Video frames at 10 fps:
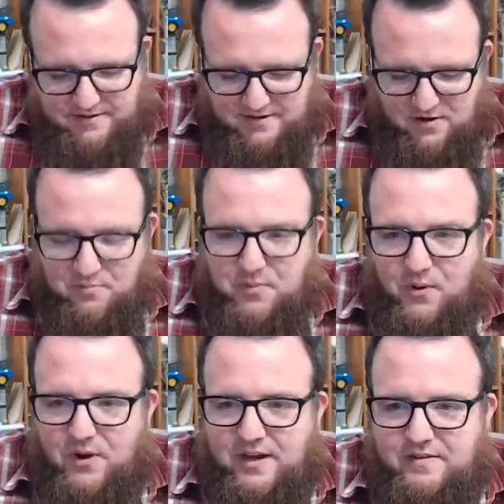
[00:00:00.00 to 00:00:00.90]
Oh
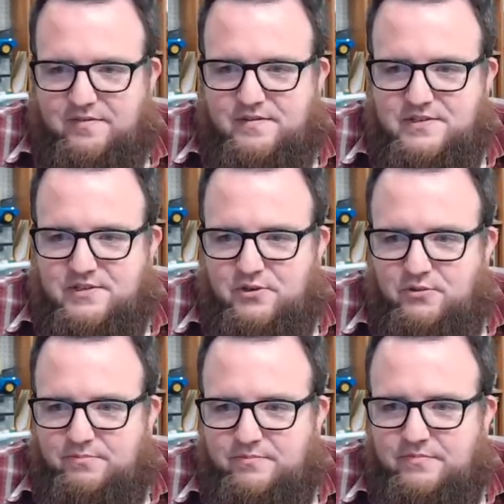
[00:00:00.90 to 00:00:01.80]
boy,
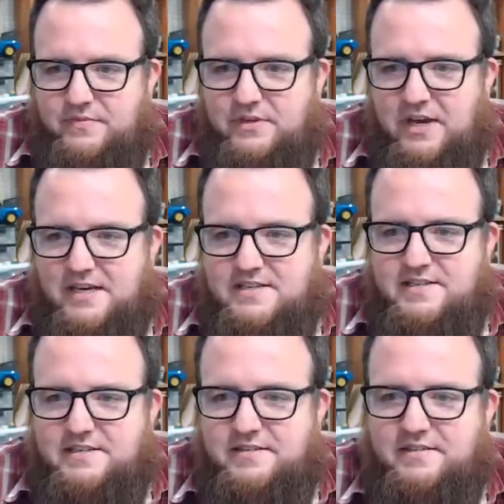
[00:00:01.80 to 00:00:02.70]
Zoom, you
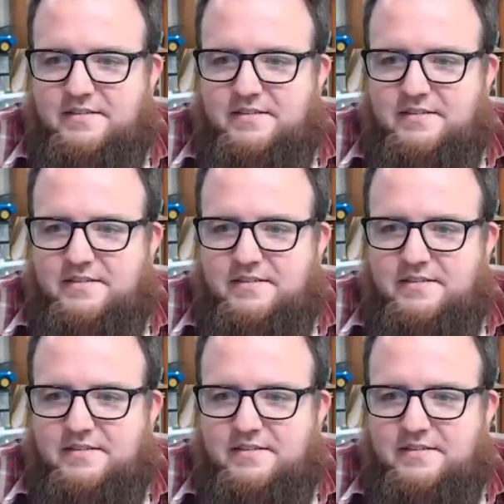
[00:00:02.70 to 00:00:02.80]
guys